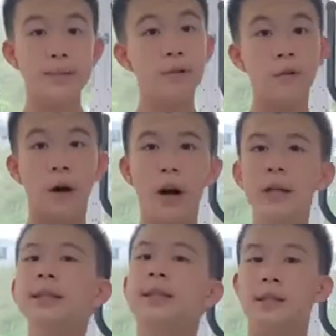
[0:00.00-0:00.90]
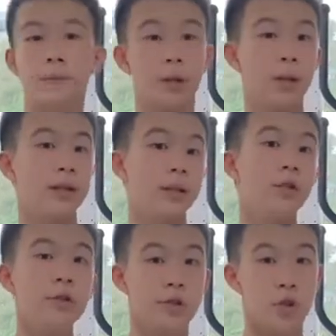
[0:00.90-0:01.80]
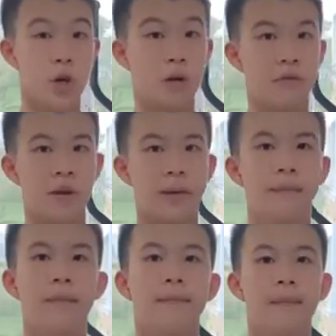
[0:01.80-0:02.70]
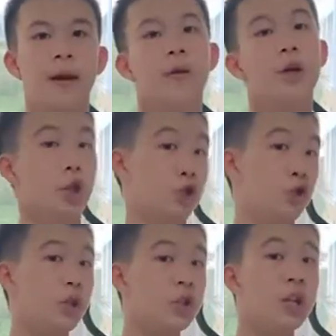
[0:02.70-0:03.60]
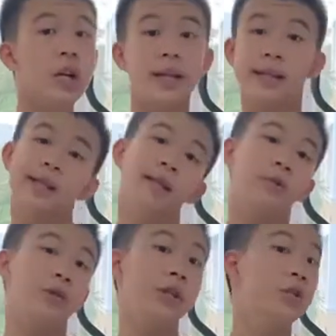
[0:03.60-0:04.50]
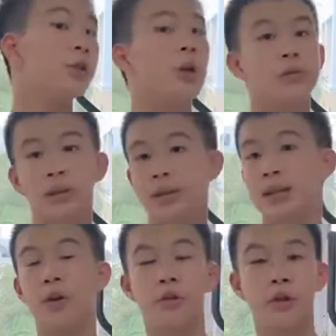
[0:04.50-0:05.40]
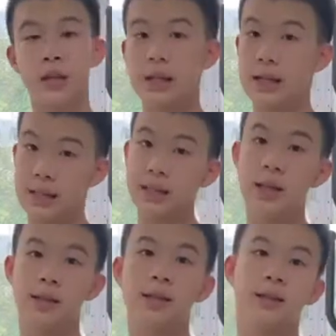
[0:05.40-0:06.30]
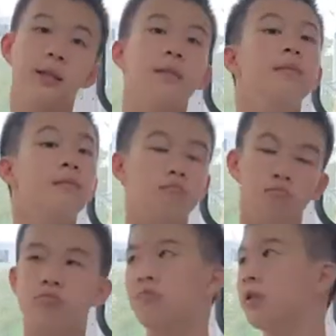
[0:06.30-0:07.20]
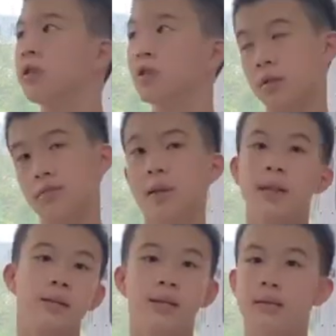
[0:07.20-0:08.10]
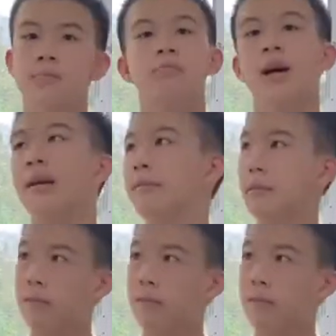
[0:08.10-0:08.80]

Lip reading: move on to the political geography. Now, Georgia is in a region called the Southeast, which means that